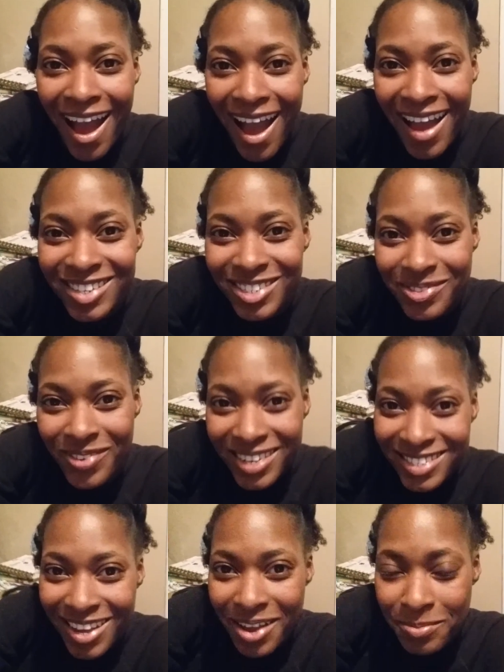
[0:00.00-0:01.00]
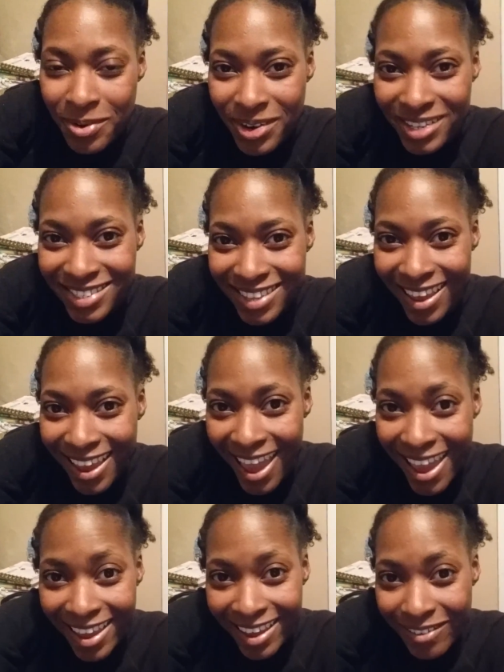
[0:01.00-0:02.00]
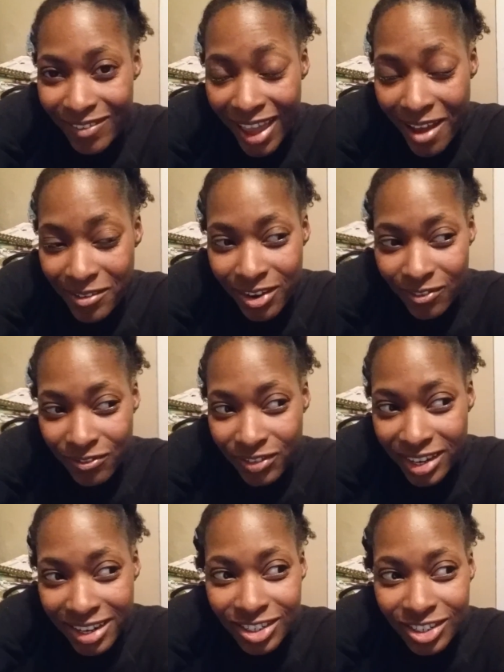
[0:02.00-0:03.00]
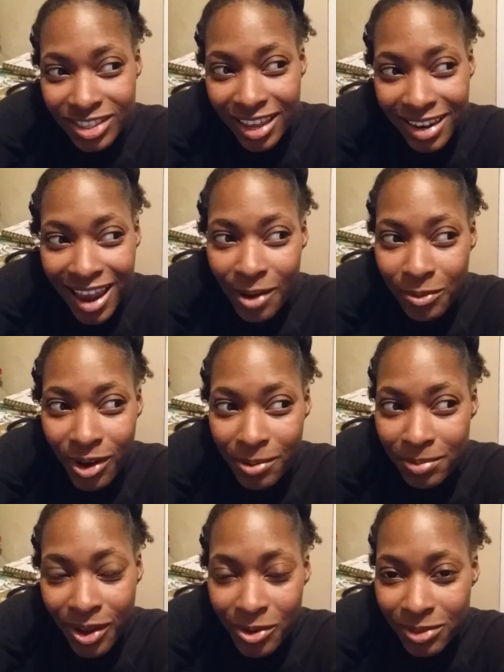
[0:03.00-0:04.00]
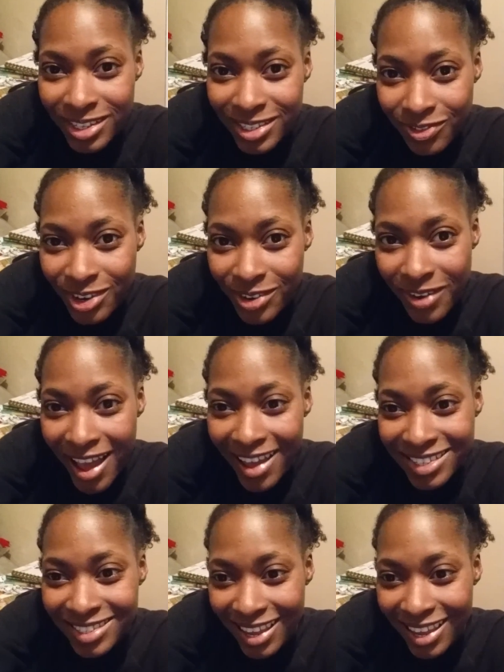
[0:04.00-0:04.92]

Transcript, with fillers: I just wanted to come on and say, hey, if I have enough footage, then I will upload this for you guys.